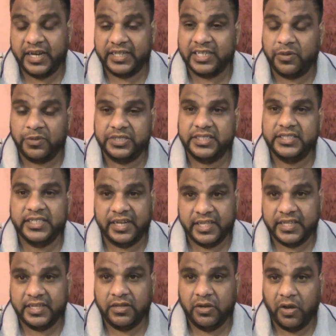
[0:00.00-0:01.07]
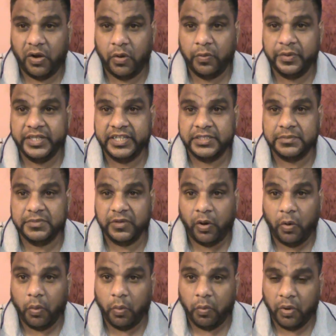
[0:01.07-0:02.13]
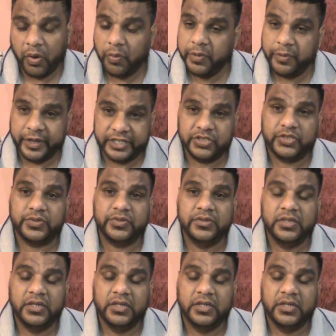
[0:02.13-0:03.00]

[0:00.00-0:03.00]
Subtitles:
And I want to tell you how we just, what we went through.